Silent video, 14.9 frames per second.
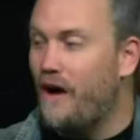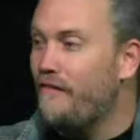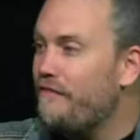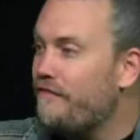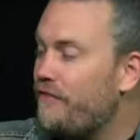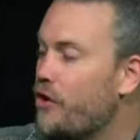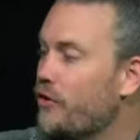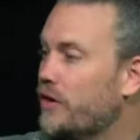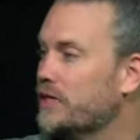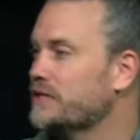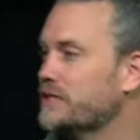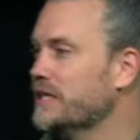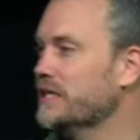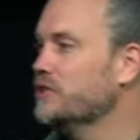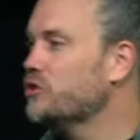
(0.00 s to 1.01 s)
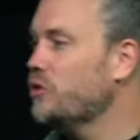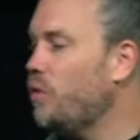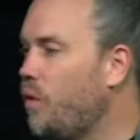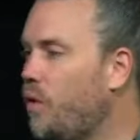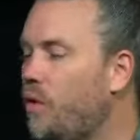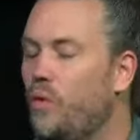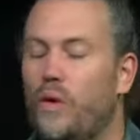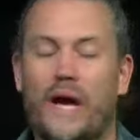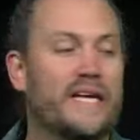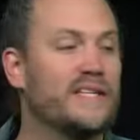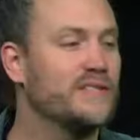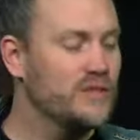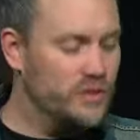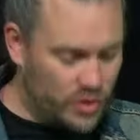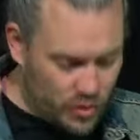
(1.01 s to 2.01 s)
Our focus is
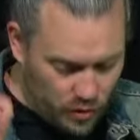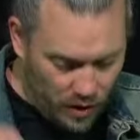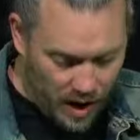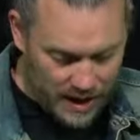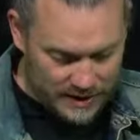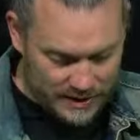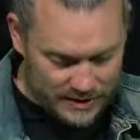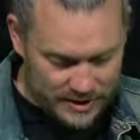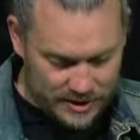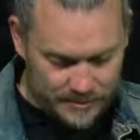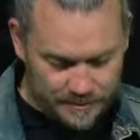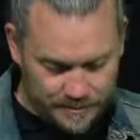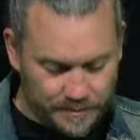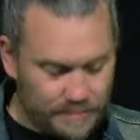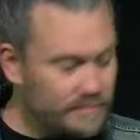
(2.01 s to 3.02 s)
always Christ.